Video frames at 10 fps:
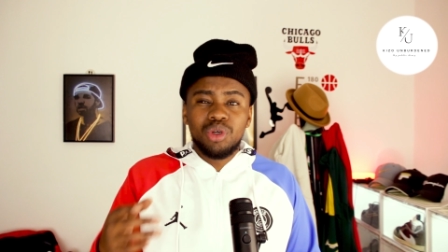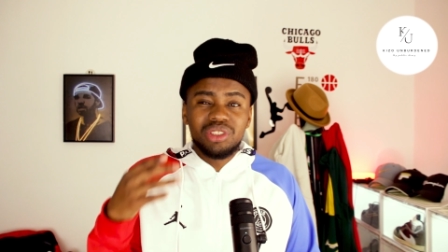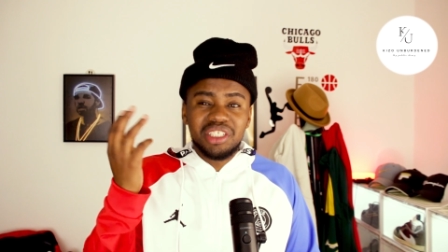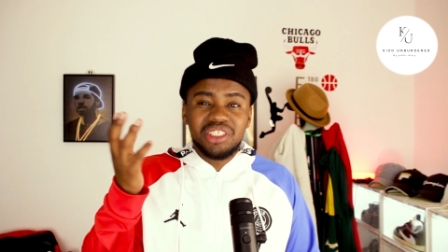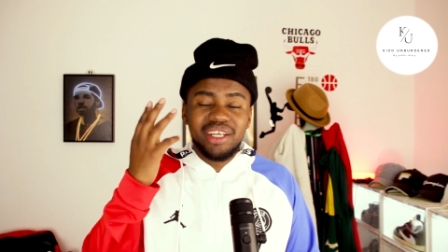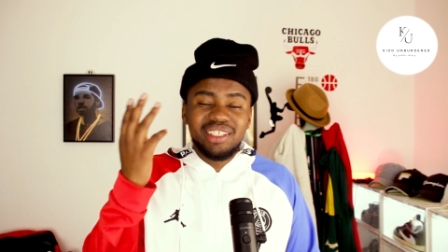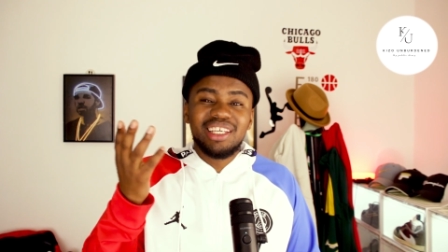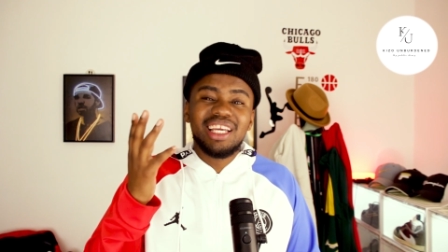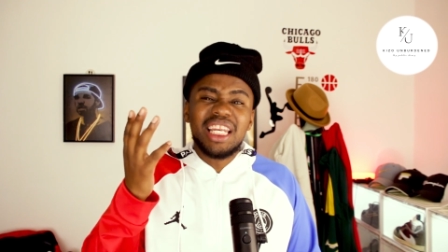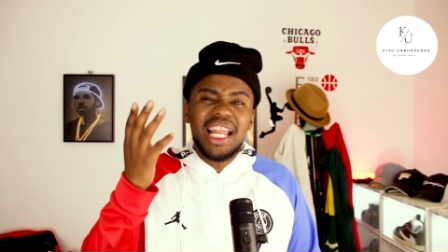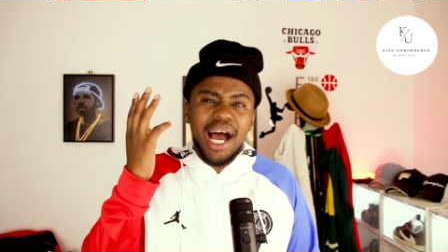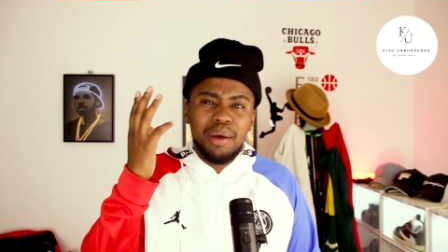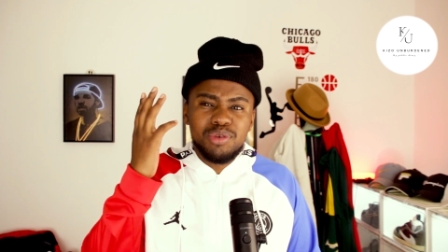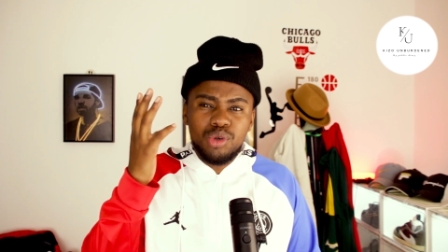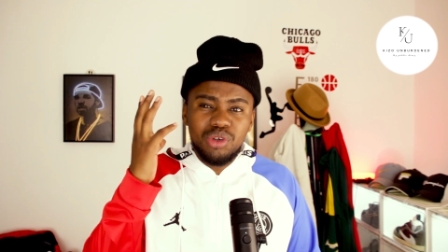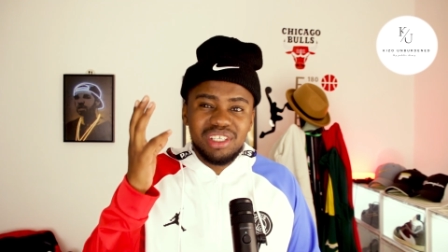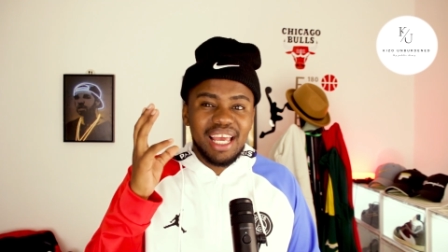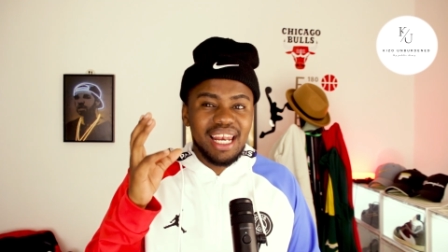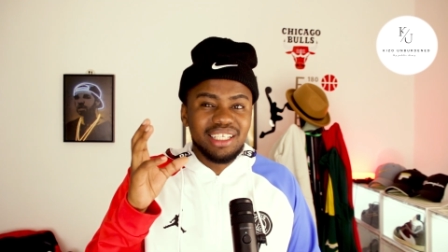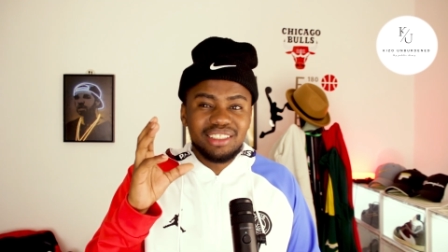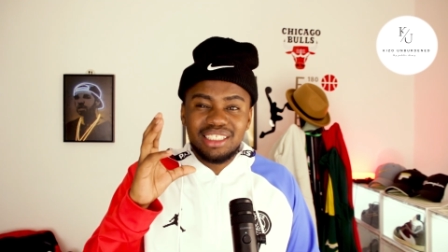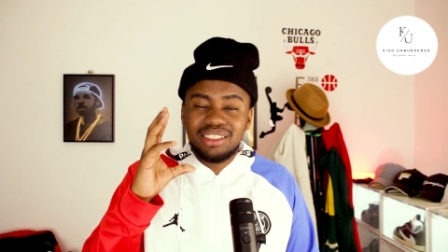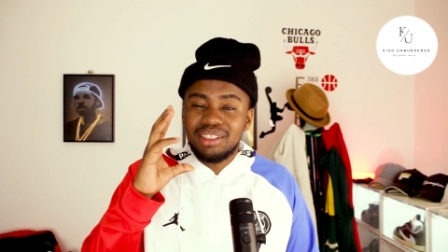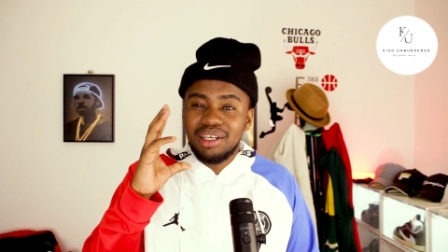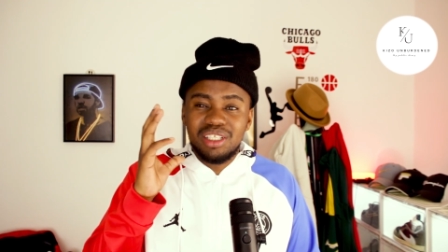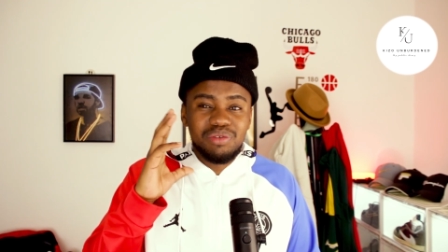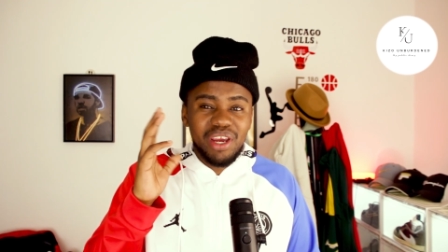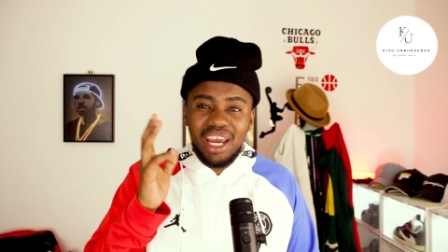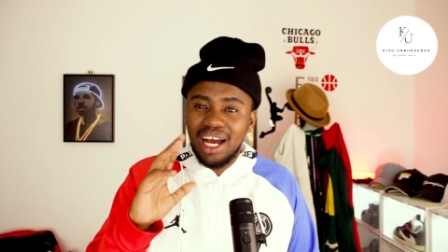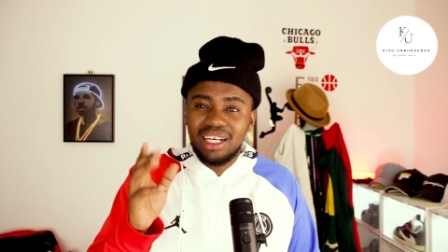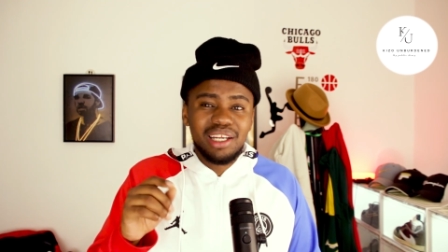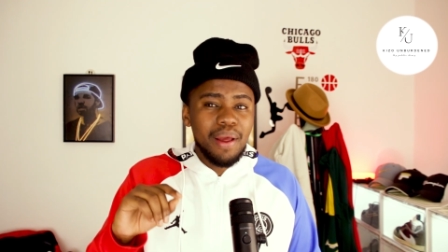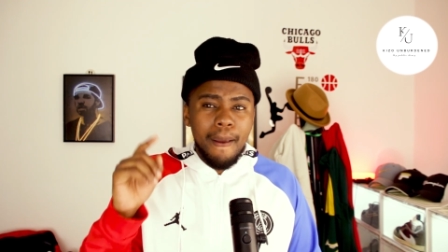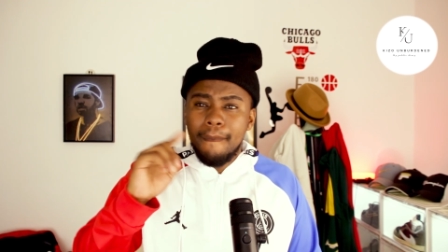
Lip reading: concentrating in absolute silence is very hard.